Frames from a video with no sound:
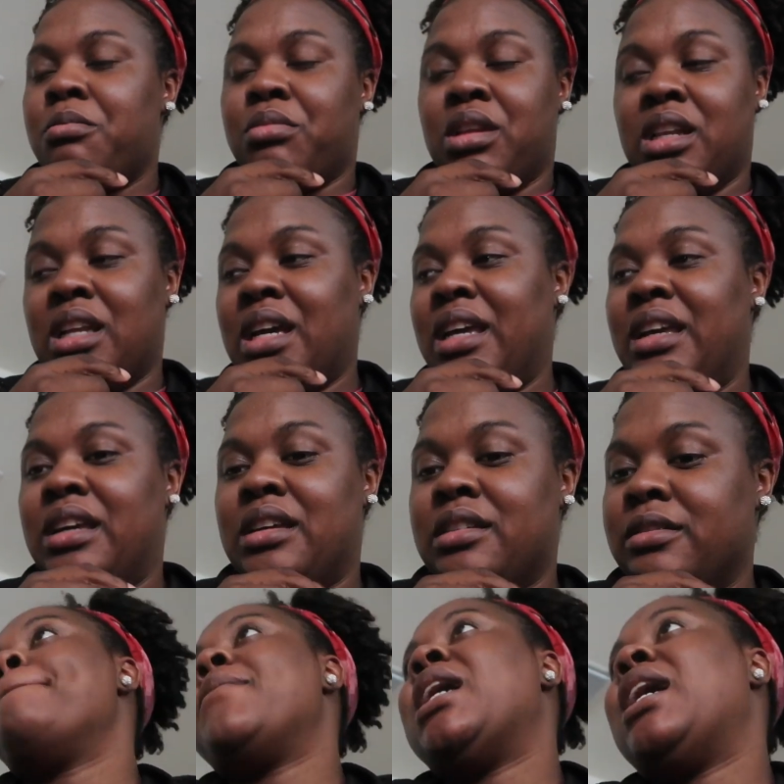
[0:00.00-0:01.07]

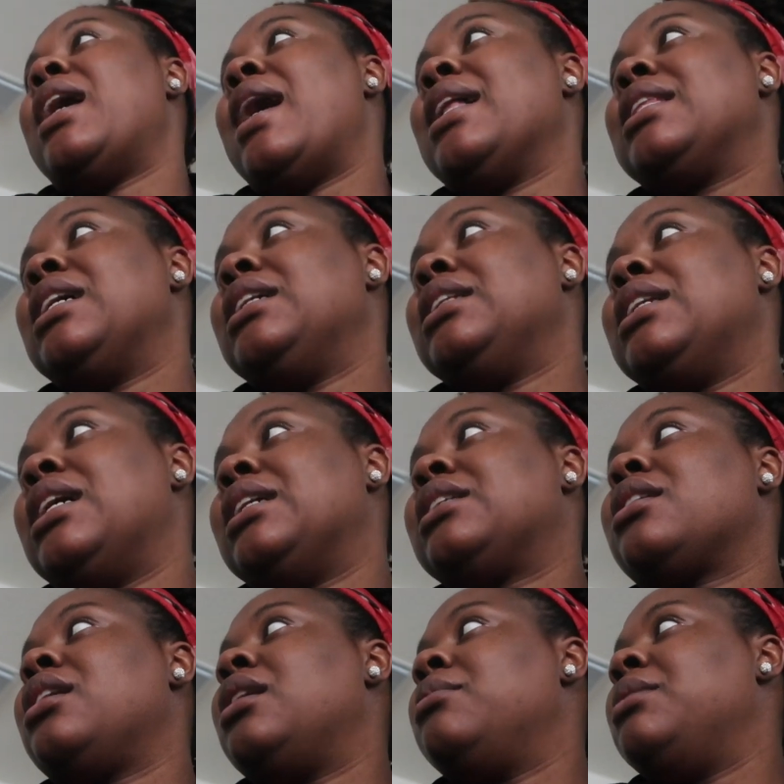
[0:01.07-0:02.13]
playing. But I think
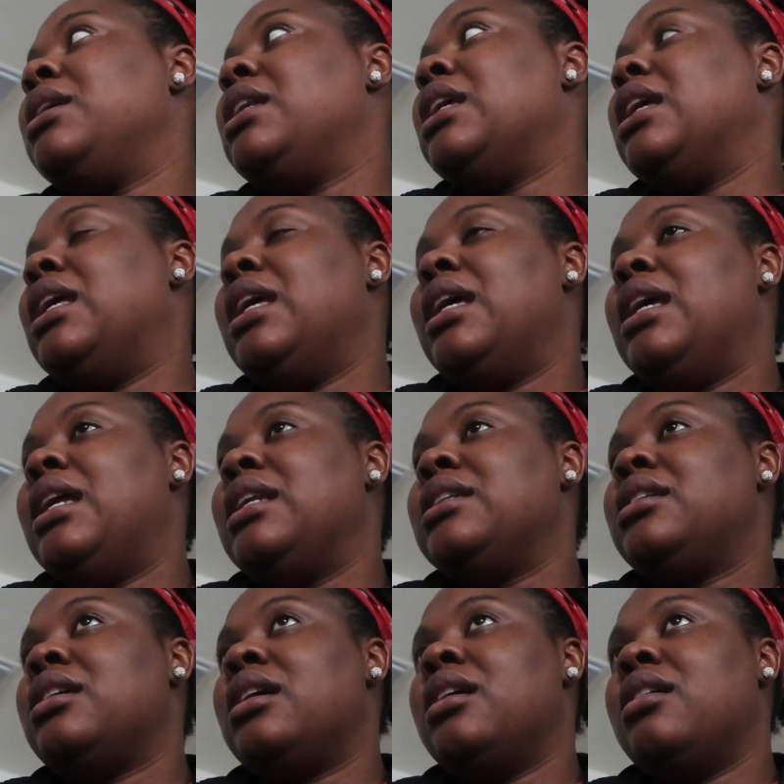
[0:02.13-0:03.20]
that's gonna be the
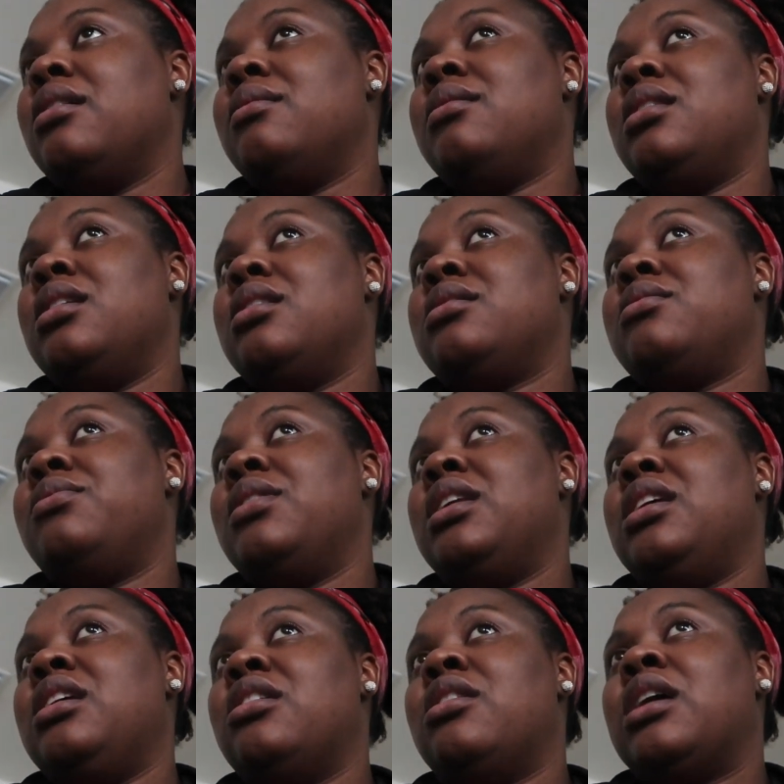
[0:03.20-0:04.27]
end of this
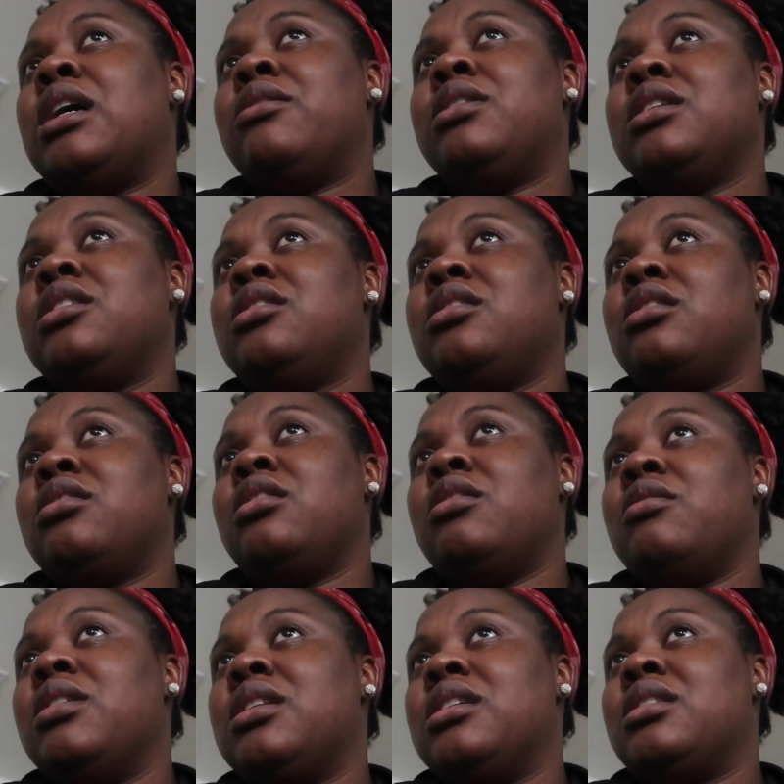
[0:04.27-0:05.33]
video. I really don't
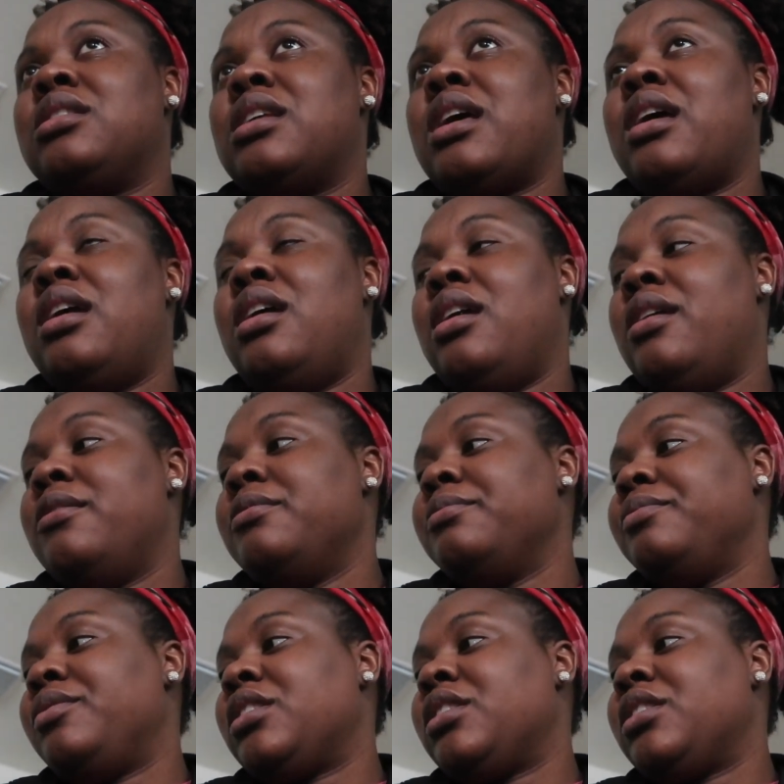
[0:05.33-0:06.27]
know what to say.